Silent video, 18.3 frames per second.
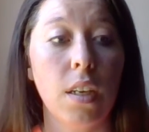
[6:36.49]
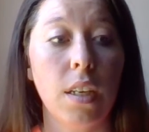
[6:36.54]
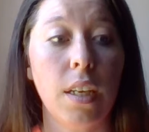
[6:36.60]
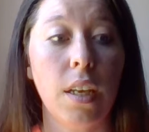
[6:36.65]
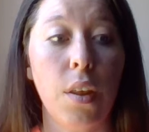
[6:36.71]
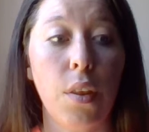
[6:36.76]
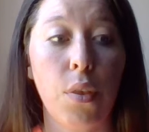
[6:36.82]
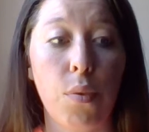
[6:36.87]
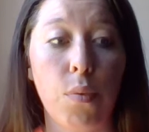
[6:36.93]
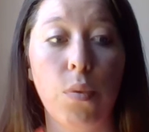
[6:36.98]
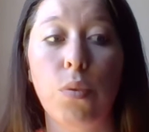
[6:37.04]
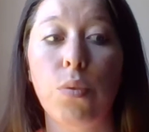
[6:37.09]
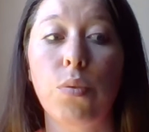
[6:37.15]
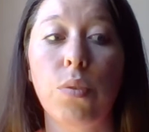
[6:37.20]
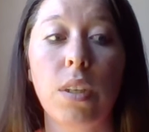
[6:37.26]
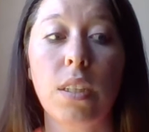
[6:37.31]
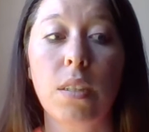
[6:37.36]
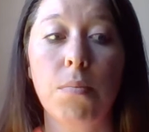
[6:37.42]
get
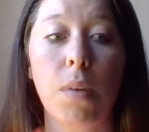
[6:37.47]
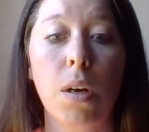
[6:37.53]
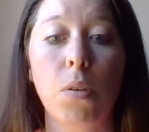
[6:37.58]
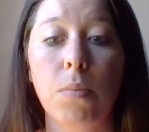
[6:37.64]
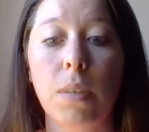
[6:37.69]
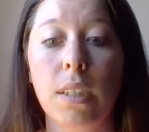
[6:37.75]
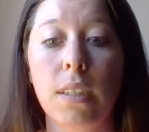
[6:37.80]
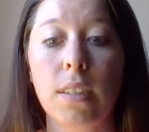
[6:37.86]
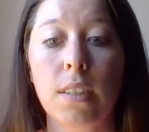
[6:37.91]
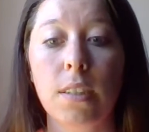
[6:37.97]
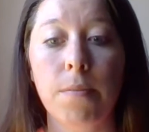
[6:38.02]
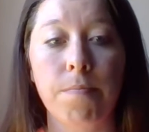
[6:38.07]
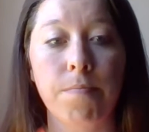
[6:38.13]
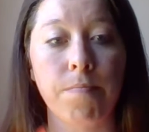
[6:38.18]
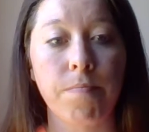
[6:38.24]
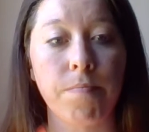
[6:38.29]
through these moments.